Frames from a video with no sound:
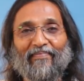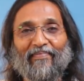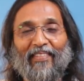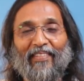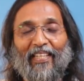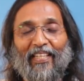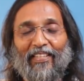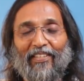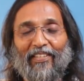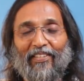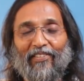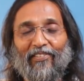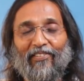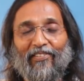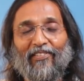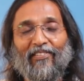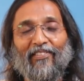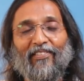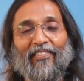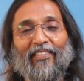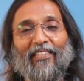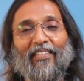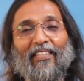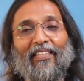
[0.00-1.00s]
There
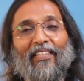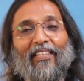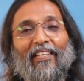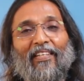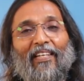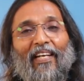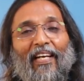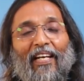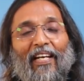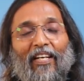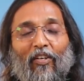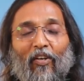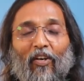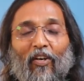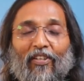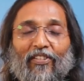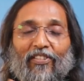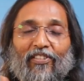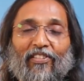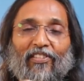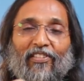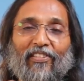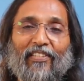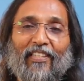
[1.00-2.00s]
is a
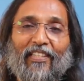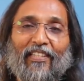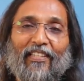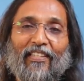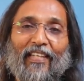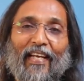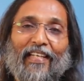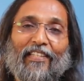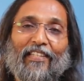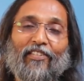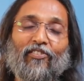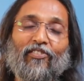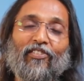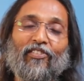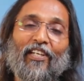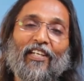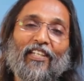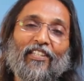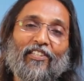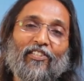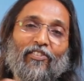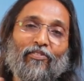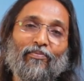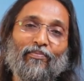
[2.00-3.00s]
constant
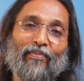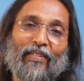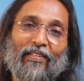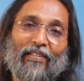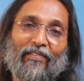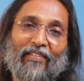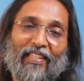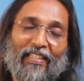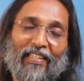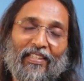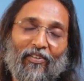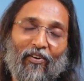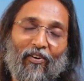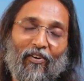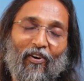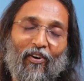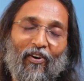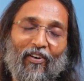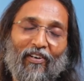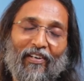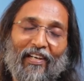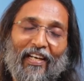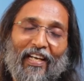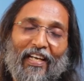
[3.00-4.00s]
exchange between
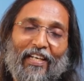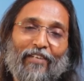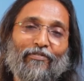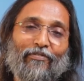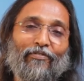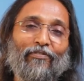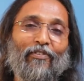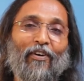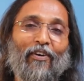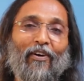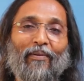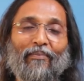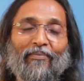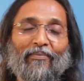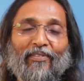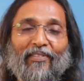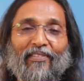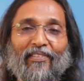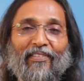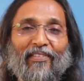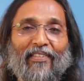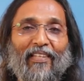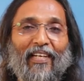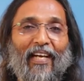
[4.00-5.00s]
all life
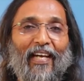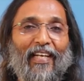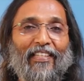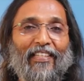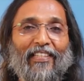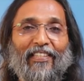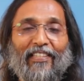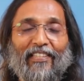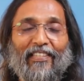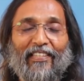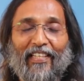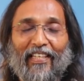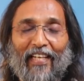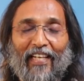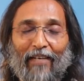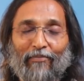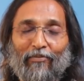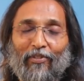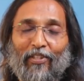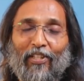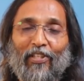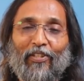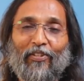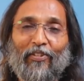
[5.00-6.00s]
forms, and it is an
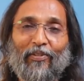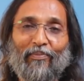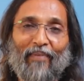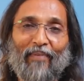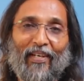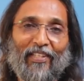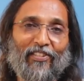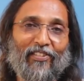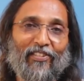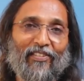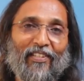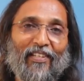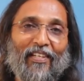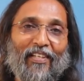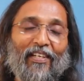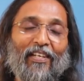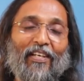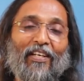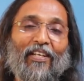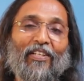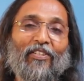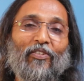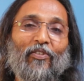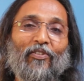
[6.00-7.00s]
absolute must.
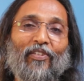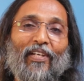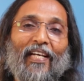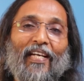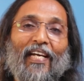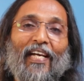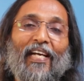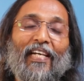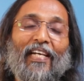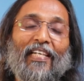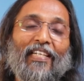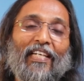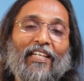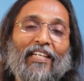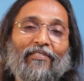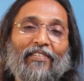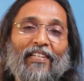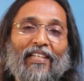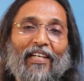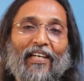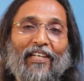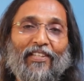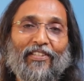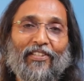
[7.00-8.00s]
So the earlier
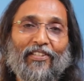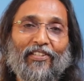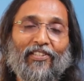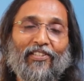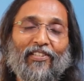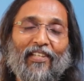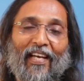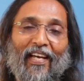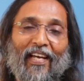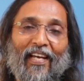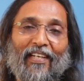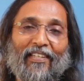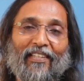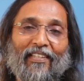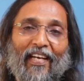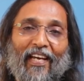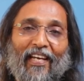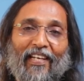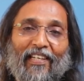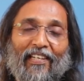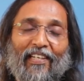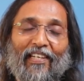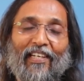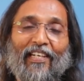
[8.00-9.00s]
we understand
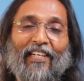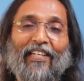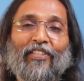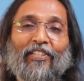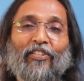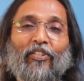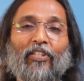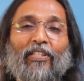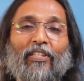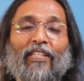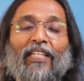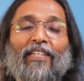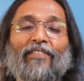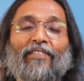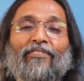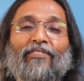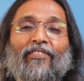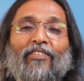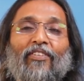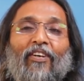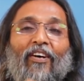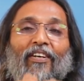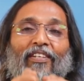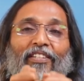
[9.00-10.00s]
and learn to
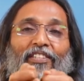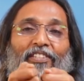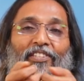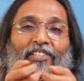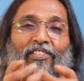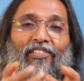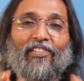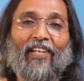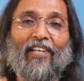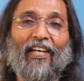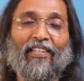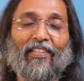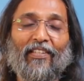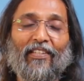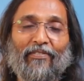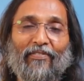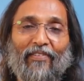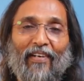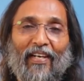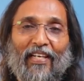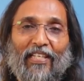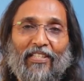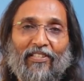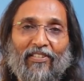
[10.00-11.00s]
give conscious
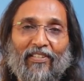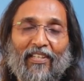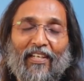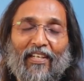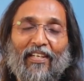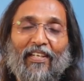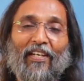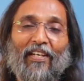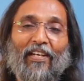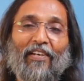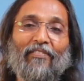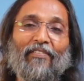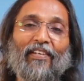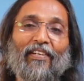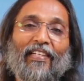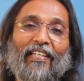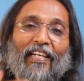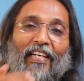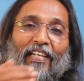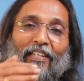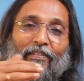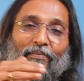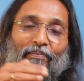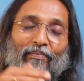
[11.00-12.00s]
sacrifice, we
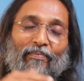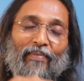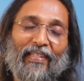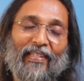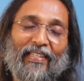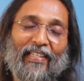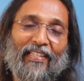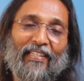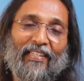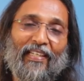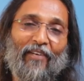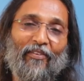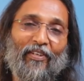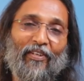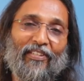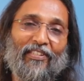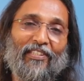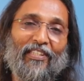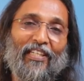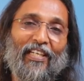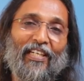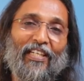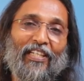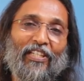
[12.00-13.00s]
can begin our
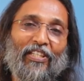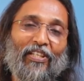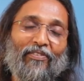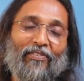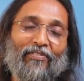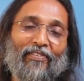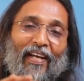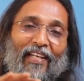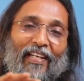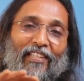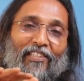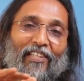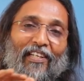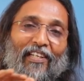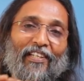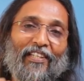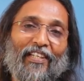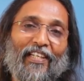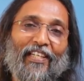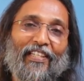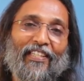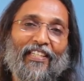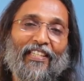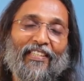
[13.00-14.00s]
journey of
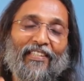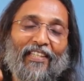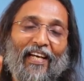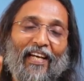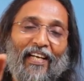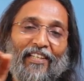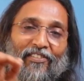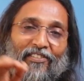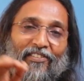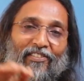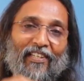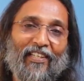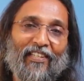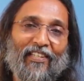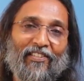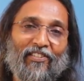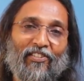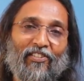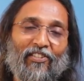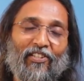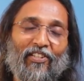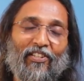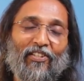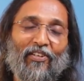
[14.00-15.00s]
accelerating the
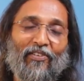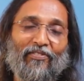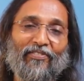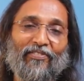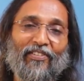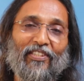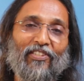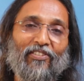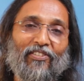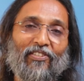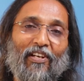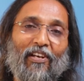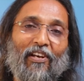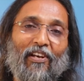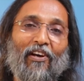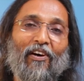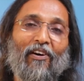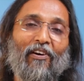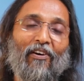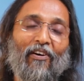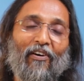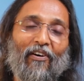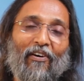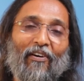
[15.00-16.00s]
ascension of this
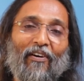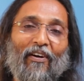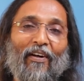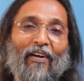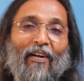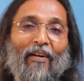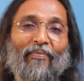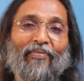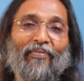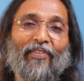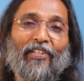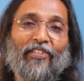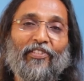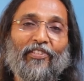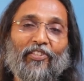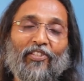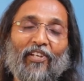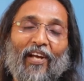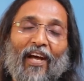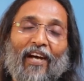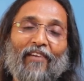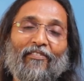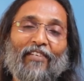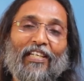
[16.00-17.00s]
law, the
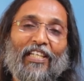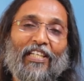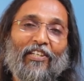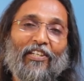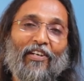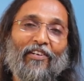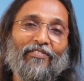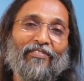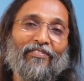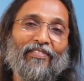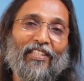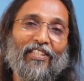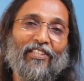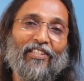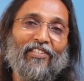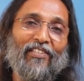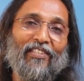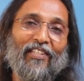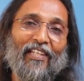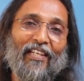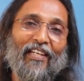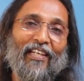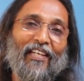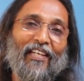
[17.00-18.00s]
traveling of this